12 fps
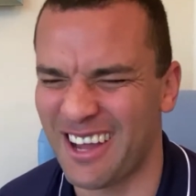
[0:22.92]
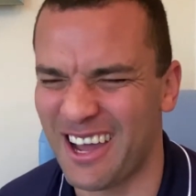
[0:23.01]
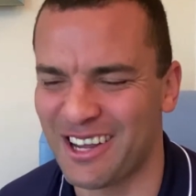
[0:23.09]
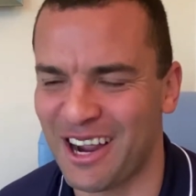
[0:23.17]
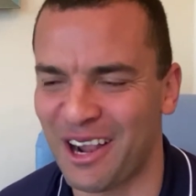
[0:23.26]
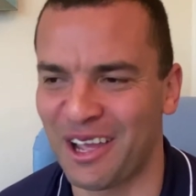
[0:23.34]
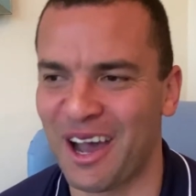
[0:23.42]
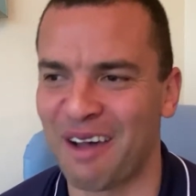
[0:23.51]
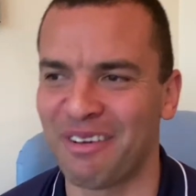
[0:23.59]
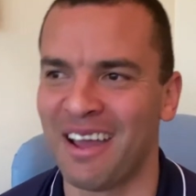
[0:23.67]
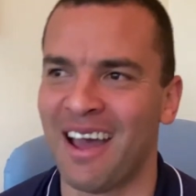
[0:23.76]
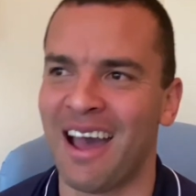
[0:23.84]
not entirely off.
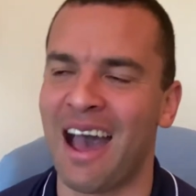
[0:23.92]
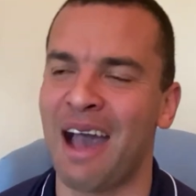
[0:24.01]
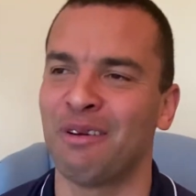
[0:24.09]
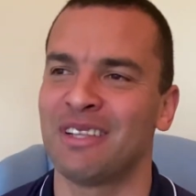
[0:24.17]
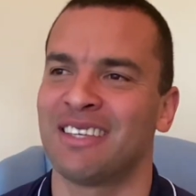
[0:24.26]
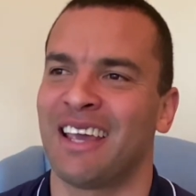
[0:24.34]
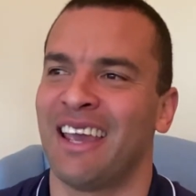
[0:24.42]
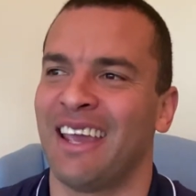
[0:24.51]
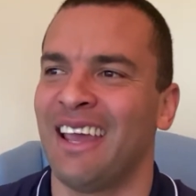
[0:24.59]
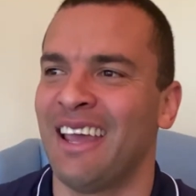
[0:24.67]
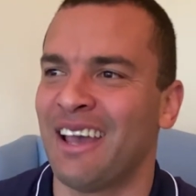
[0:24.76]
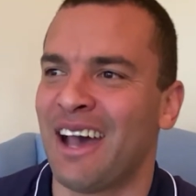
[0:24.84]
I would say
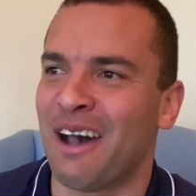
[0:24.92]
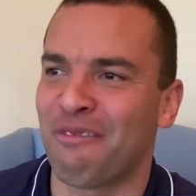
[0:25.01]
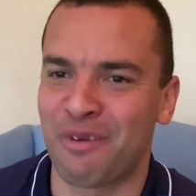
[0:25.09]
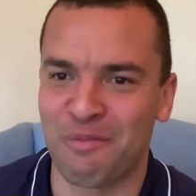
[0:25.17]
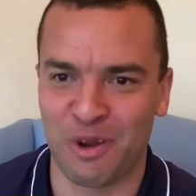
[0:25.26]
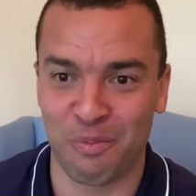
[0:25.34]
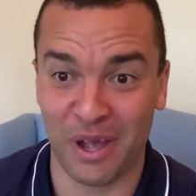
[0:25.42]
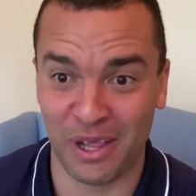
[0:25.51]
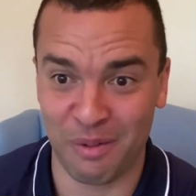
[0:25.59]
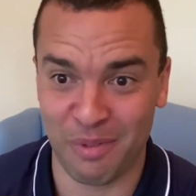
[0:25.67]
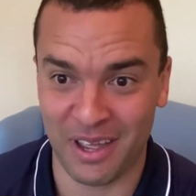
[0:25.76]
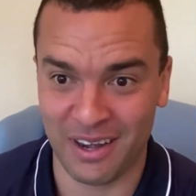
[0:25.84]
from your belly
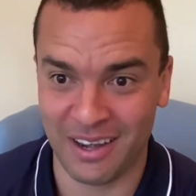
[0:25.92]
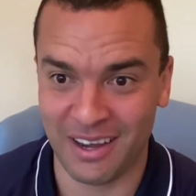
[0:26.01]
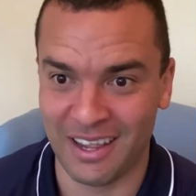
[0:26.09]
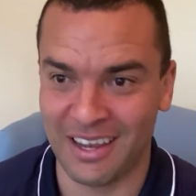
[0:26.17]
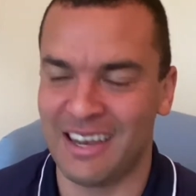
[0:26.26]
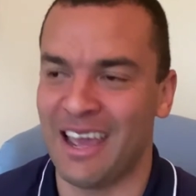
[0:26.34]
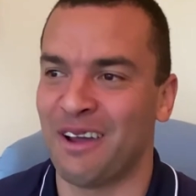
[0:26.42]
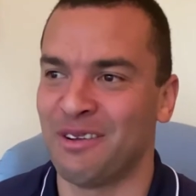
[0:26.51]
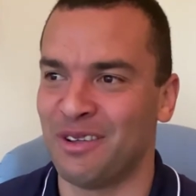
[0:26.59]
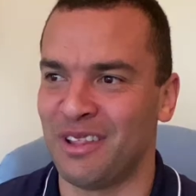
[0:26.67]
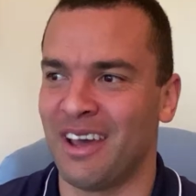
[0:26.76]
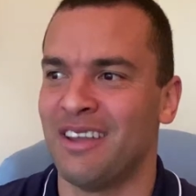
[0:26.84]
button down
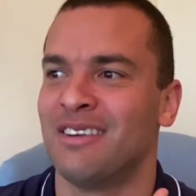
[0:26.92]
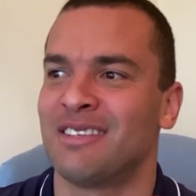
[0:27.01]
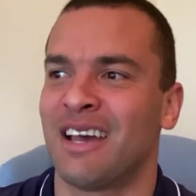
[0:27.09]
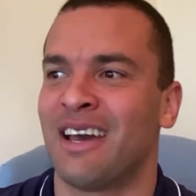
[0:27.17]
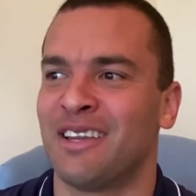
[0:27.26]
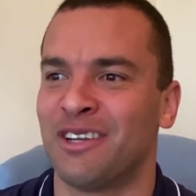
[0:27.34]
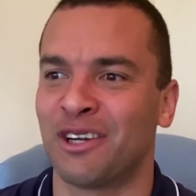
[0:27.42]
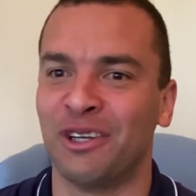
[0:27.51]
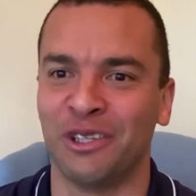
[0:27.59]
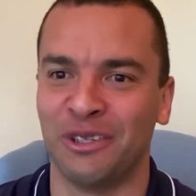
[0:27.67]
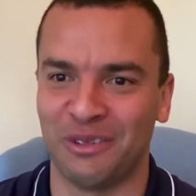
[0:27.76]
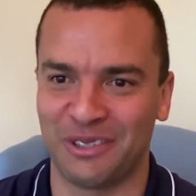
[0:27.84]
to the underside of your
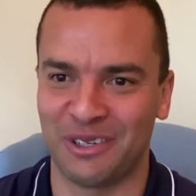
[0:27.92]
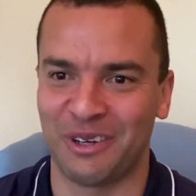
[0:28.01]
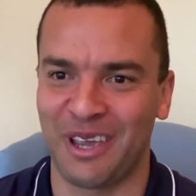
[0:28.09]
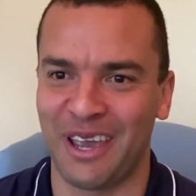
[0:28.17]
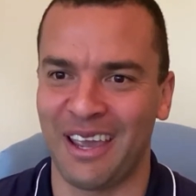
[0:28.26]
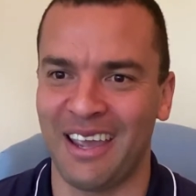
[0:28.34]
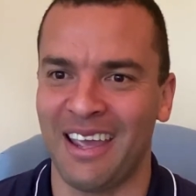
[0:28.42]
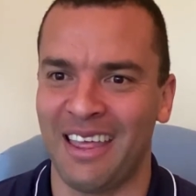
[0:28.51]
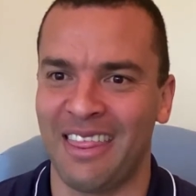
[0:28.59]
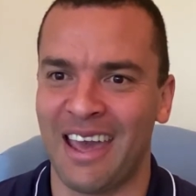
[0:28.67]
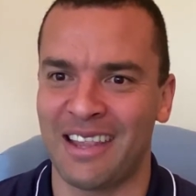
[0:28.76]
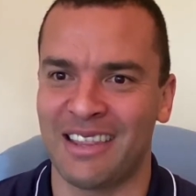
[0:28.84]
glutes, okay?
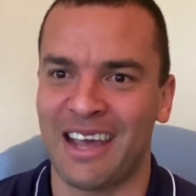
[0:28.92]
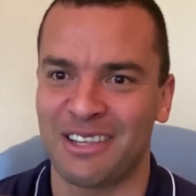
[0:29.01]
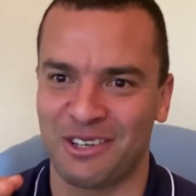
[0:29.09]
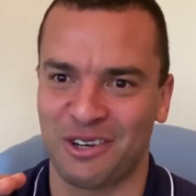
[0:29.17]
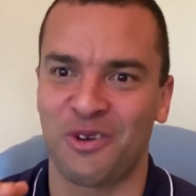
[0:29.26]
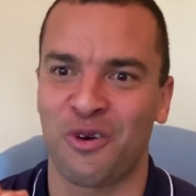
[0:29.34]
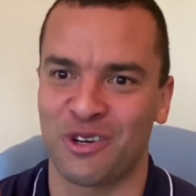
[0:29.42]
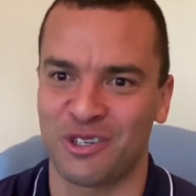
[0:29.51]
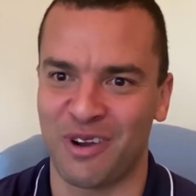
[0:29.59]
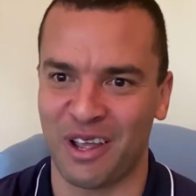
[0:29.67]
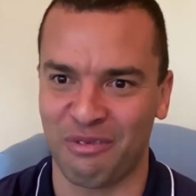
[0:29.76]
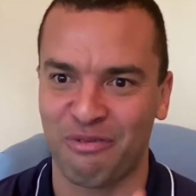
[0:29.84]
That's your core
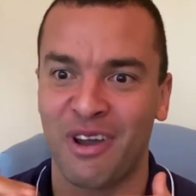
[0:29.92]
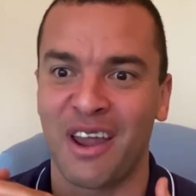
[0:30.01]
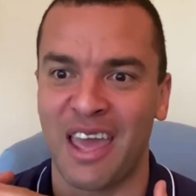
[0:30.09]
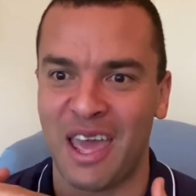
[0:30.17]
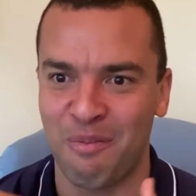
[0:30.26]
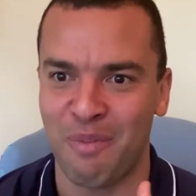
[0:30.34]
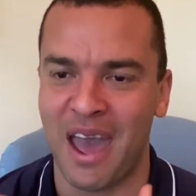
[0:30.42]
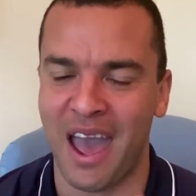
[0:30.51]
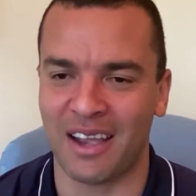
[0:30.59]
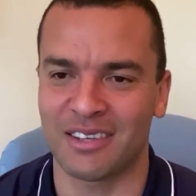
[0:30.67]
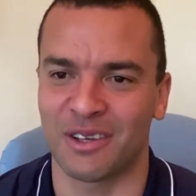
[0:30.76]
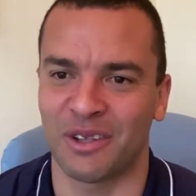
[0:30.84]
strength, front and
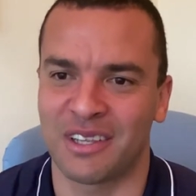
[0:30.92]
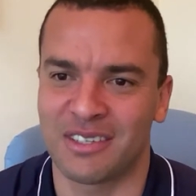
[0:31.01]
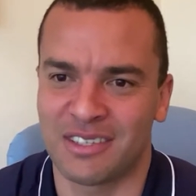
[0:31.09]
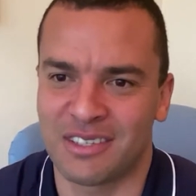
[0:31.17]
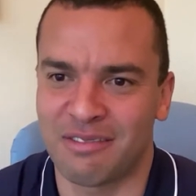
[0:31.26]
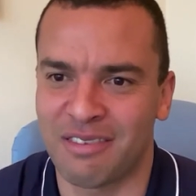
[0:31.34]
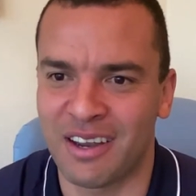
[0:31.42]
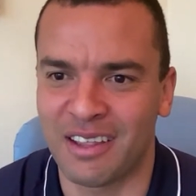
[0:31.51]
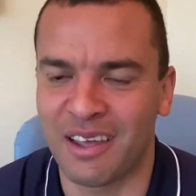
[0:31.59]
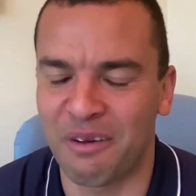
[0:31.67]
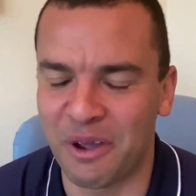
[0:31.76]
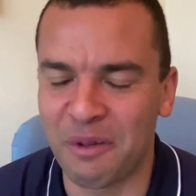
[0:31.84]
back. So let's just define it
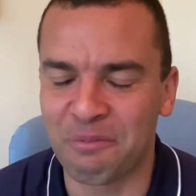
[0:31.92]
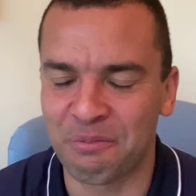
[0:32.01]
that way.